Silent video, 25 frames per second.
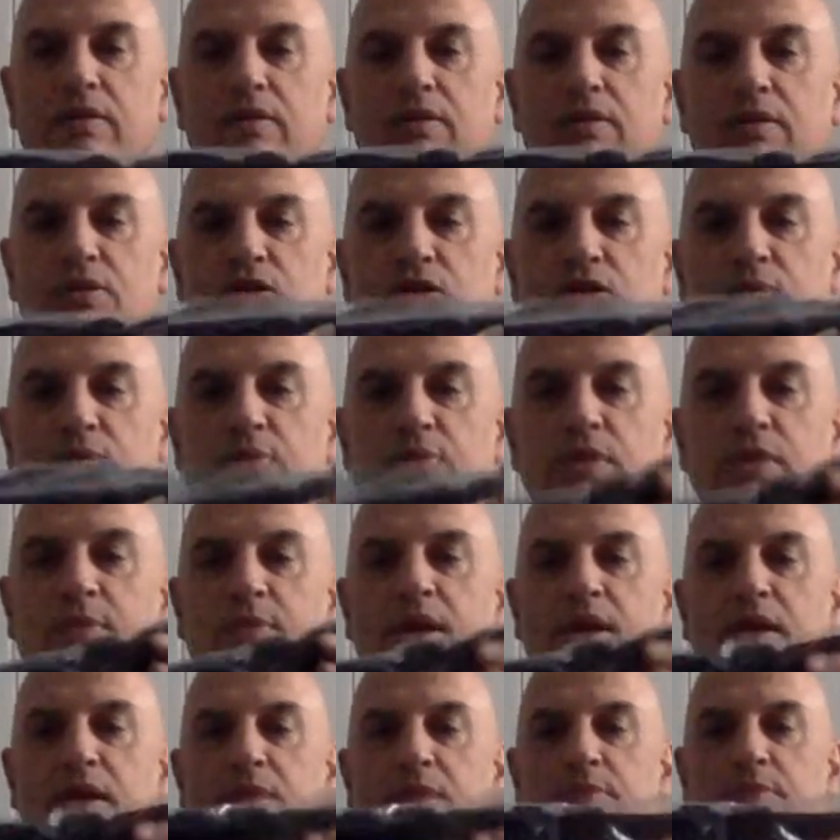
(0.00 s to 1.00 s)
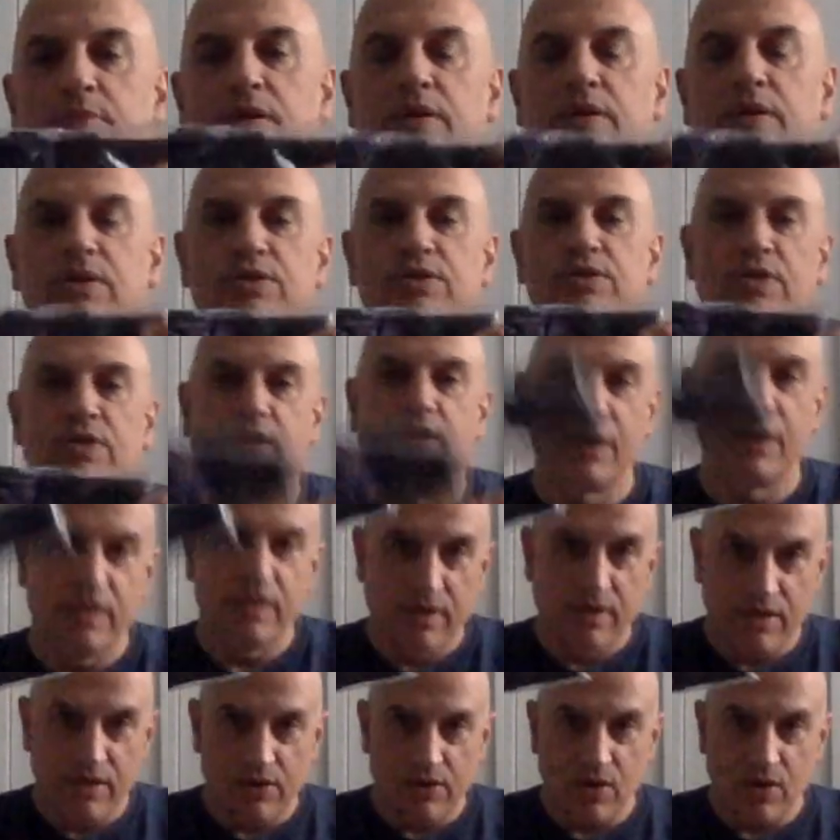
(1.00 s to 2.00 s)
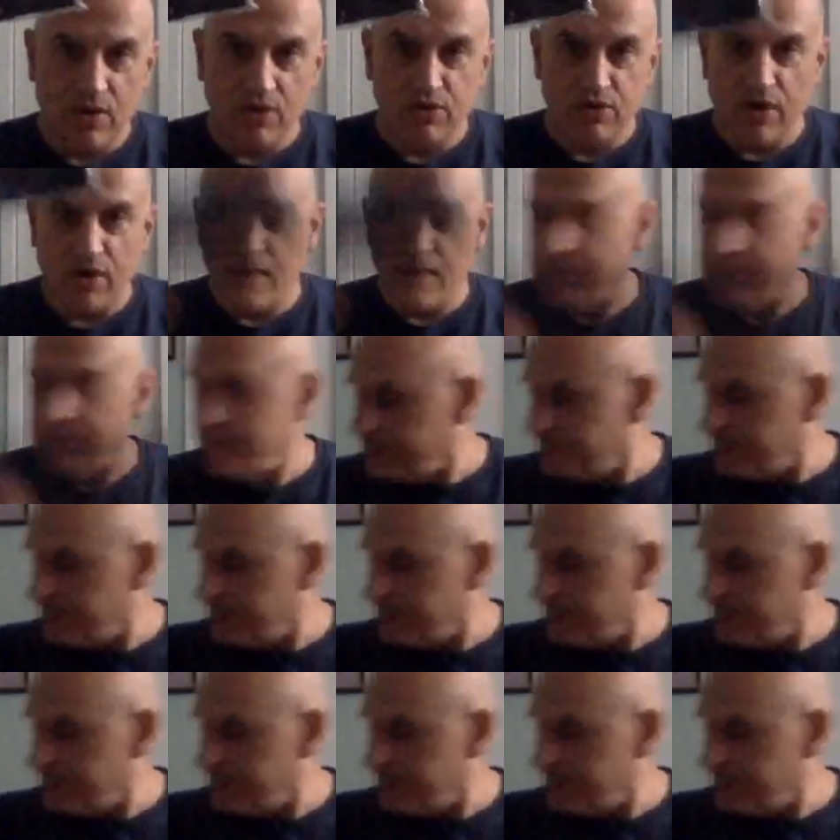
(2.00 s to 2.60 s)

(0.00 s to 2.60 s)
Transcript: cheaply made, but it's a guitar strap.